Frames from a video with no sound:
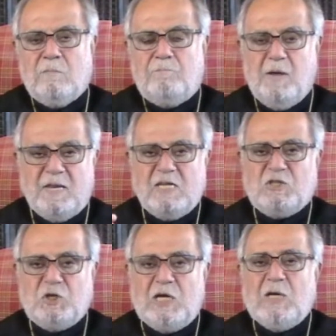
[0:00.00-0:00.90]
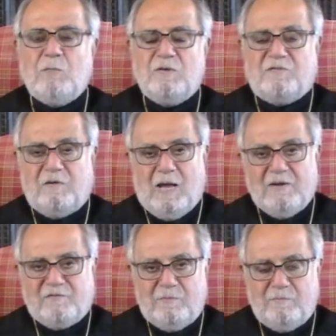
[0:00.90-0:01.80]
Betty Jean would
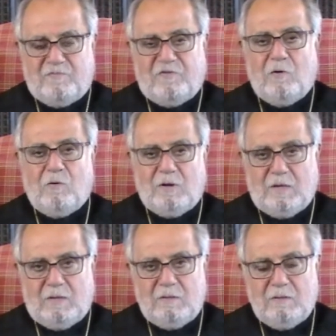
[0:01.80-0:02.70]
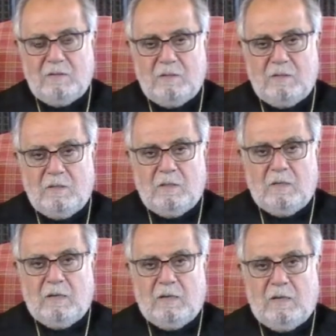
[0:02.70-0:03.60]
fly from Florida,
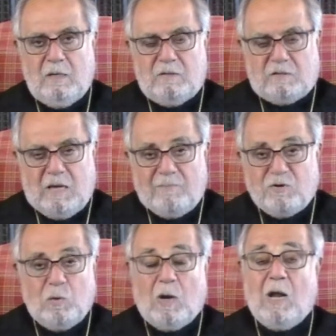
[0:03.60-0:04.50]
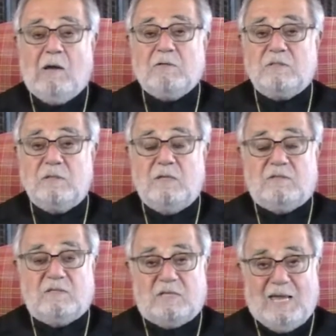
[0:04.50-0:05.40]
come to our house and
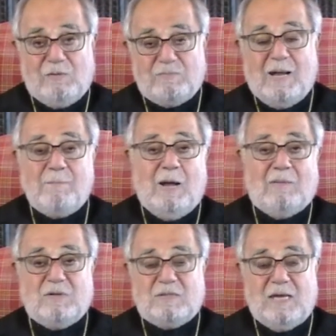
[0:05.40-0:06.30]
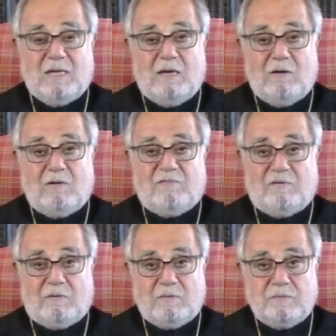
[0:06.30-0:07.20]
stay with my mom to take care of her.